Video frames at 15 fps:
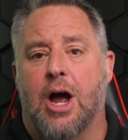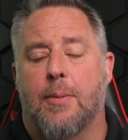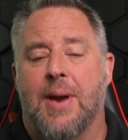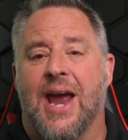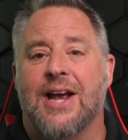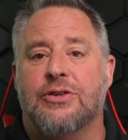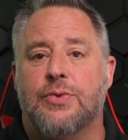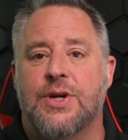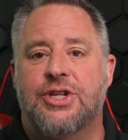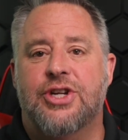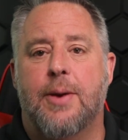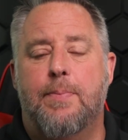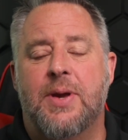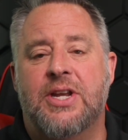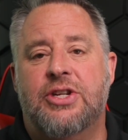as we
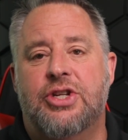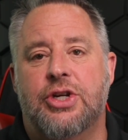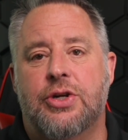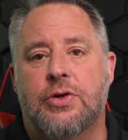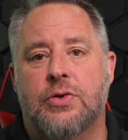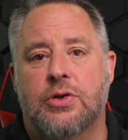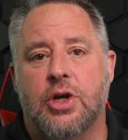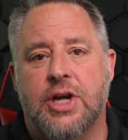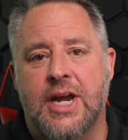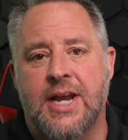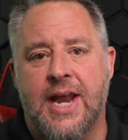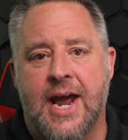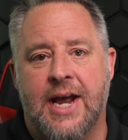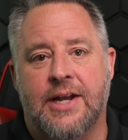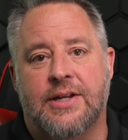jump into
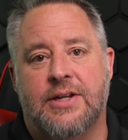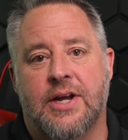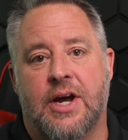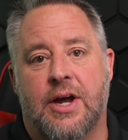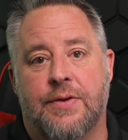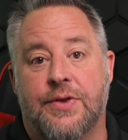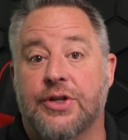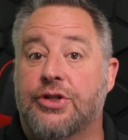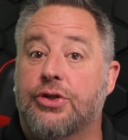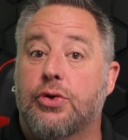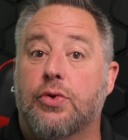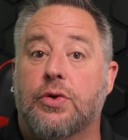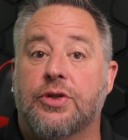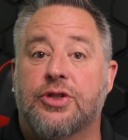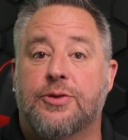looking at the
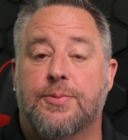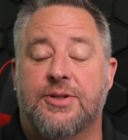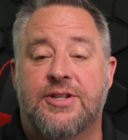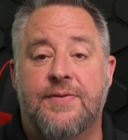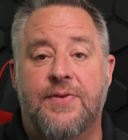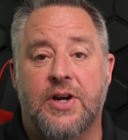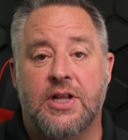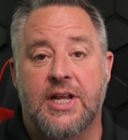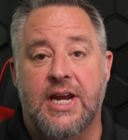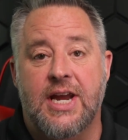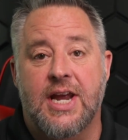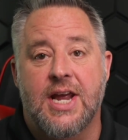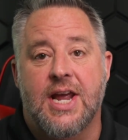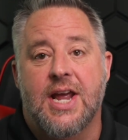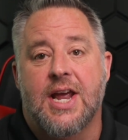tools
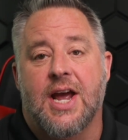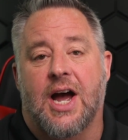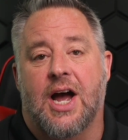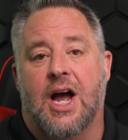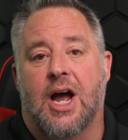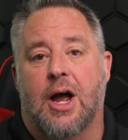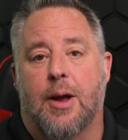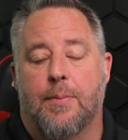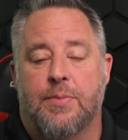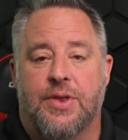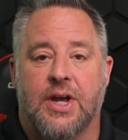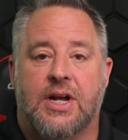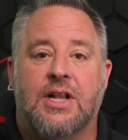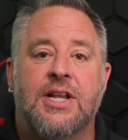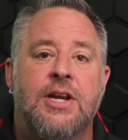specifically,
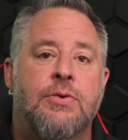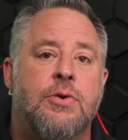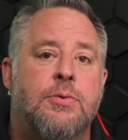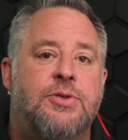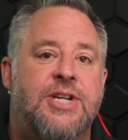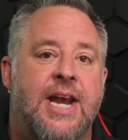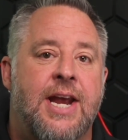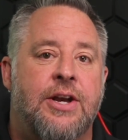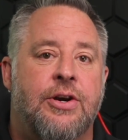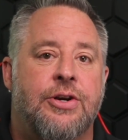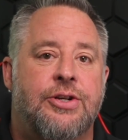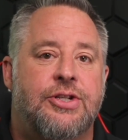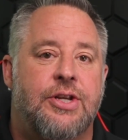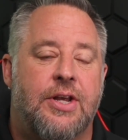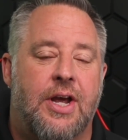the cleanroom
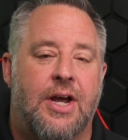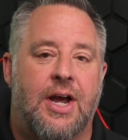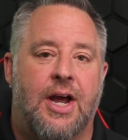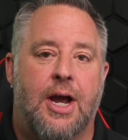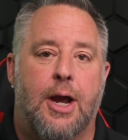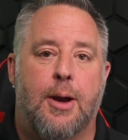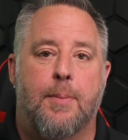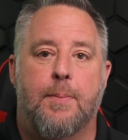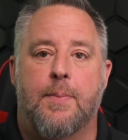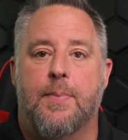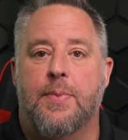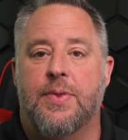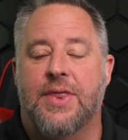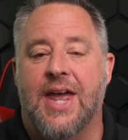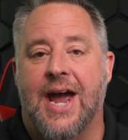standards
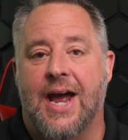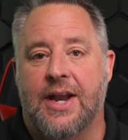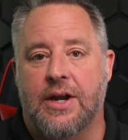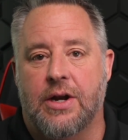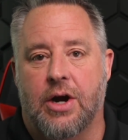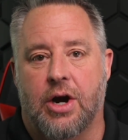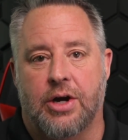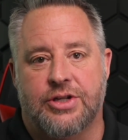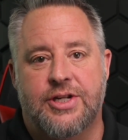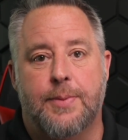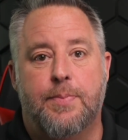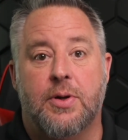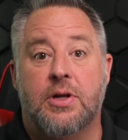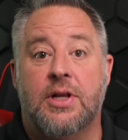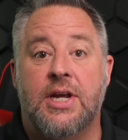that are
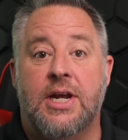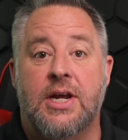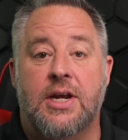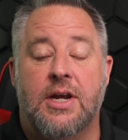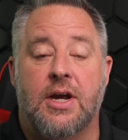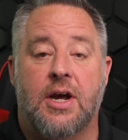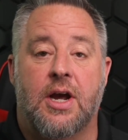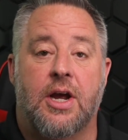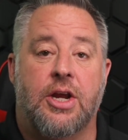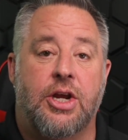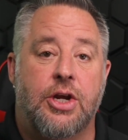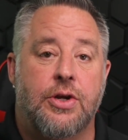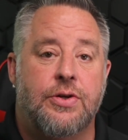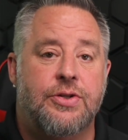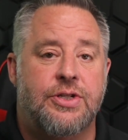typically
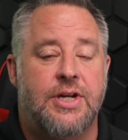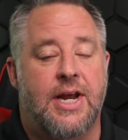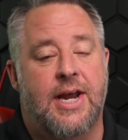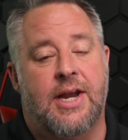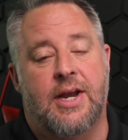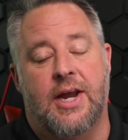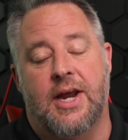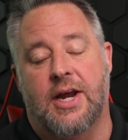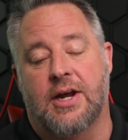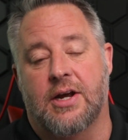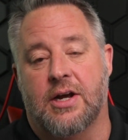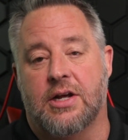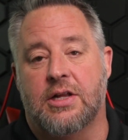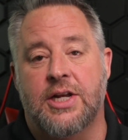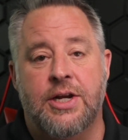used, and
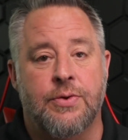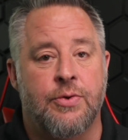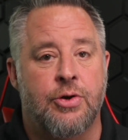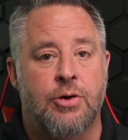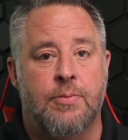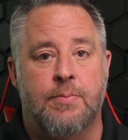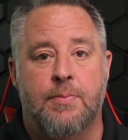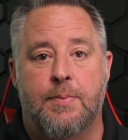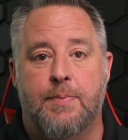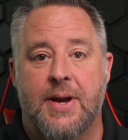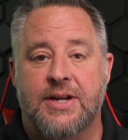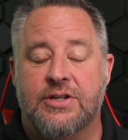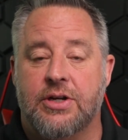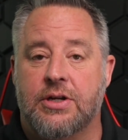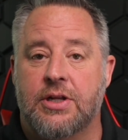a cleanroom
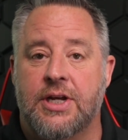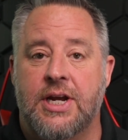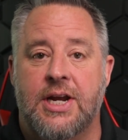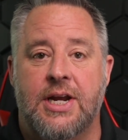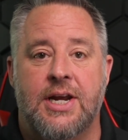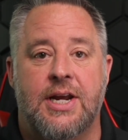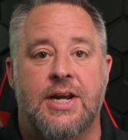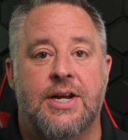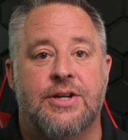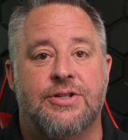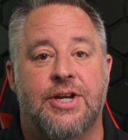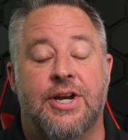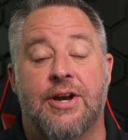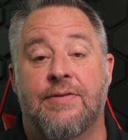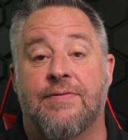basically is
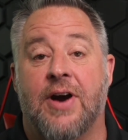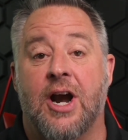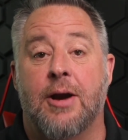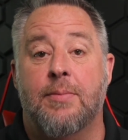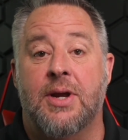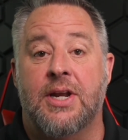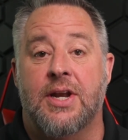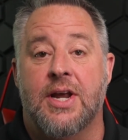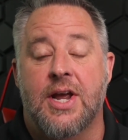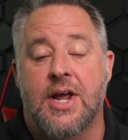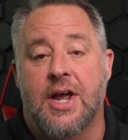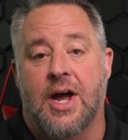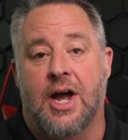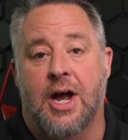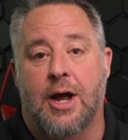an environment
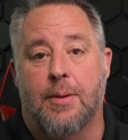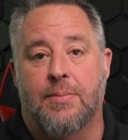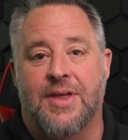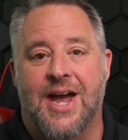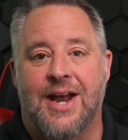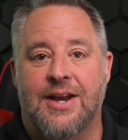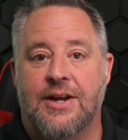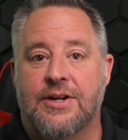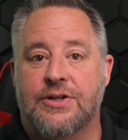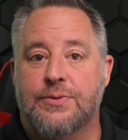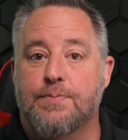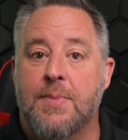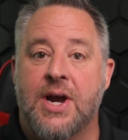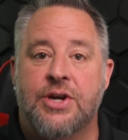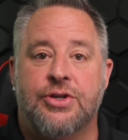that is
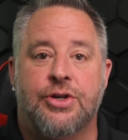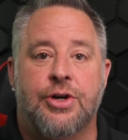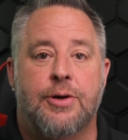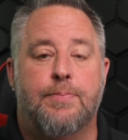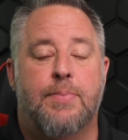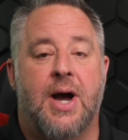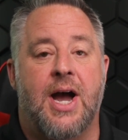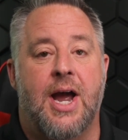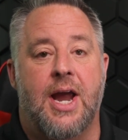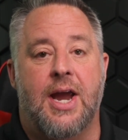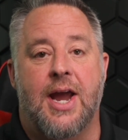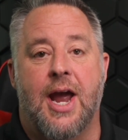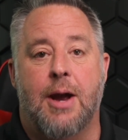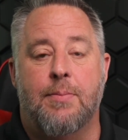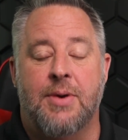measured
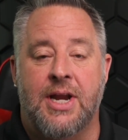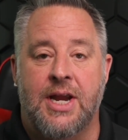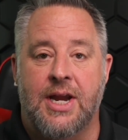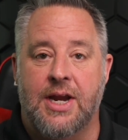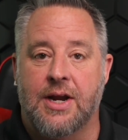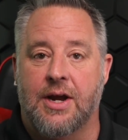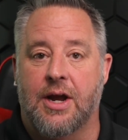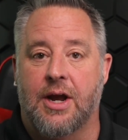by how many